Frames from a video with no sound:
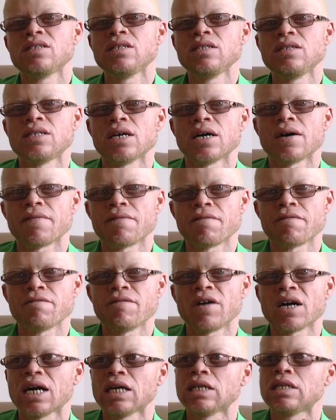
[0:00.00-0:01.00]
sister,
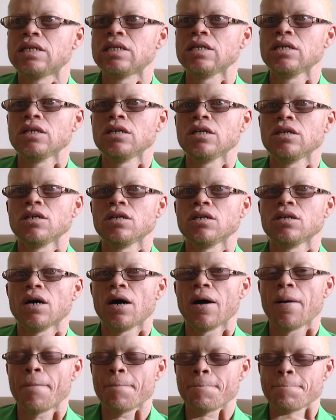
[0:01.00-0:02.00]
wakati
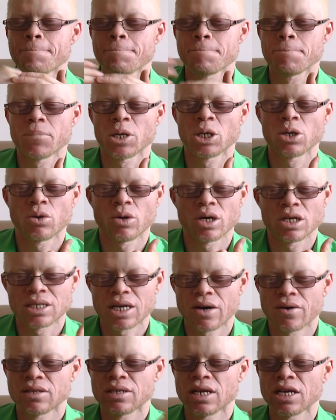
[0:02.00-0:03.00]
as
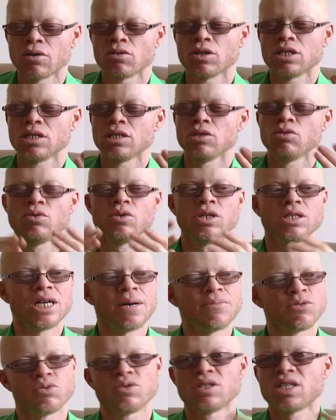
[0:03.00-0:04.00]
I was saying, at
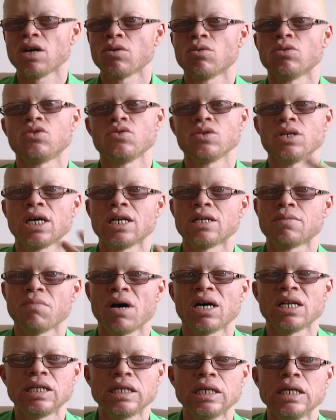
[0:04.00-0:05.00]
times would struggle to get
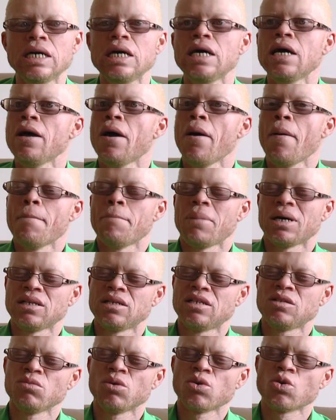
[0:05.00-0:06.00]
money.
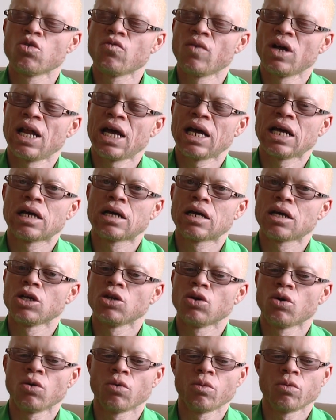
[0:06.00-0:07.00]
But
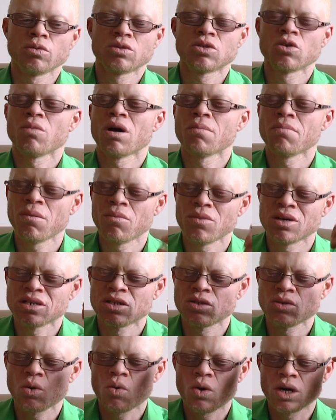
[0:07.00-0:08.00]
Zimongova, so my mom
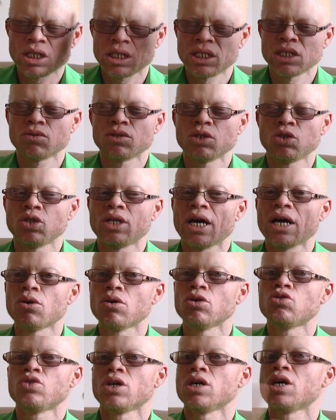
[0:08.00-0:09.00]
was so questioning, should I
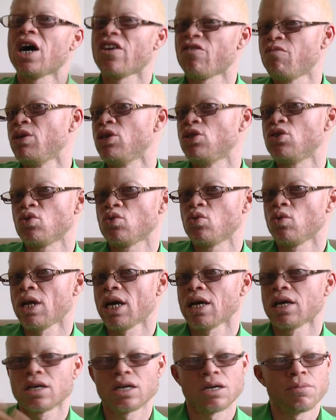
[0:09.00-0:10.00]
go to a government school,
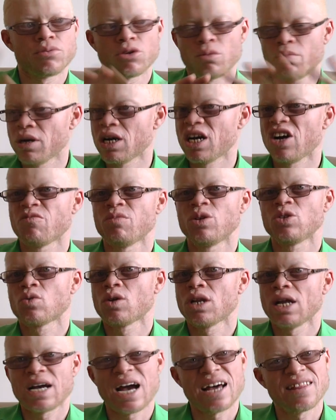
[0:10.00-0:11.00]
like a proper government
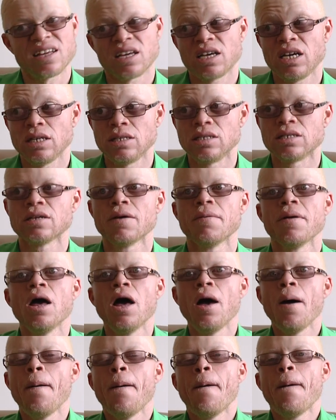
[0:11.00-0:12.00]
school like other kids?
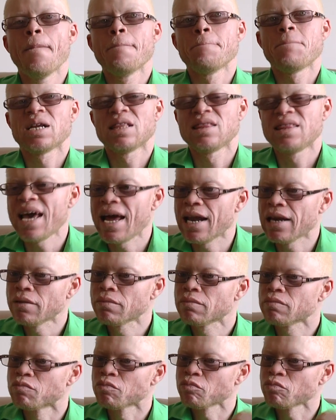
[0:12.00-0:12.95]
But then